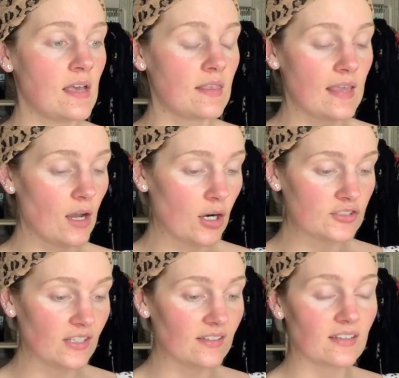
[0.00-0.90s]
They are
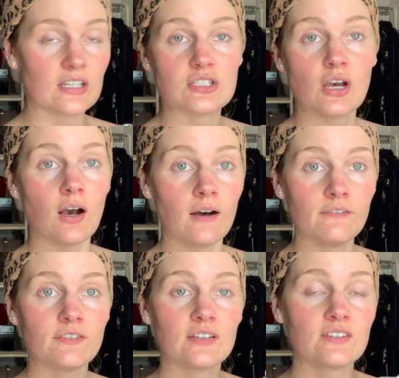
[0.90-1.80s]
just like a
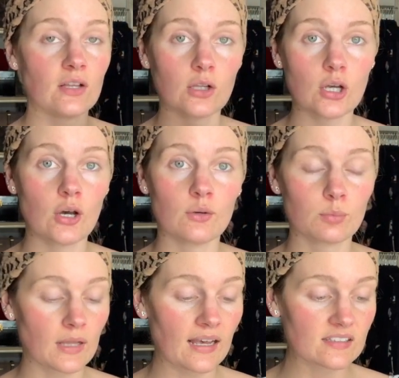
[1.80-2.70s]
tough silicone
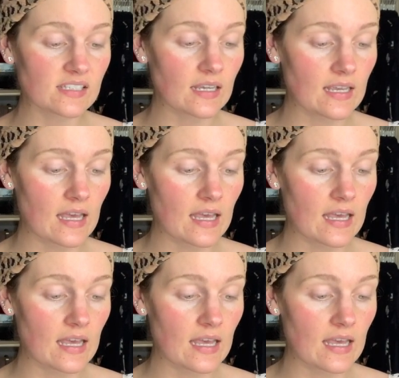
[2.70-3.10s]
plastic